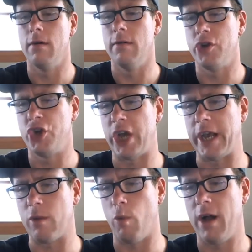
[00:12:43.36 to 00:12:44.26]
shake
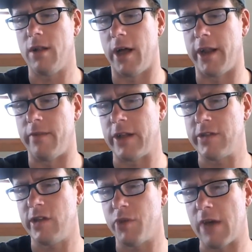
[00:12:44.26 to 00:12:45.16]
well on it. And that's
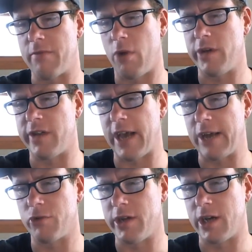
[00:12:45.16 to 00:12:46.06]
something I've always
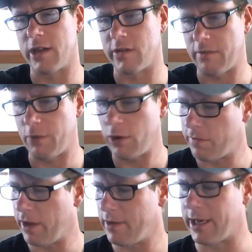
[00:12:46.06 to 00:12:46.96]
naturally done because I've always
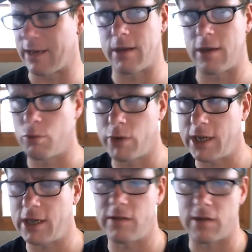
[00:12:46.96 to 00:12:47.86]
felt like
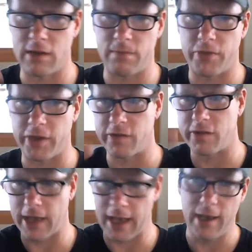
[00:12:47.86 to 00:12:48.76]
ingredients and different things
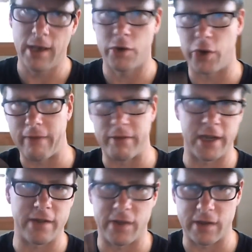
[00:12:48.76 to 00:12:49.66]
could have a
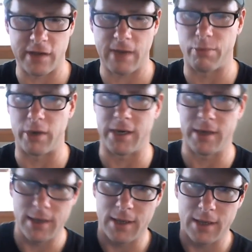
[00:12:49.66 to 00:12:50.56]
tendency to separate.
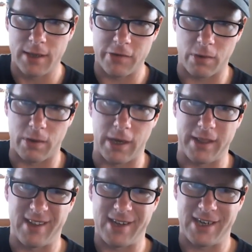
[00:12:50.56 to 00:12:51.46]
So uh, that's,
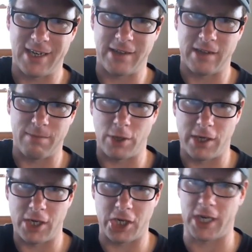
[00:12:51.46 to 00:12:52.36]
that's important
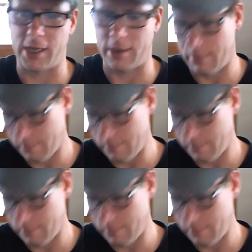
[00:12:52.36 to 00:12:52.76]
to shake it.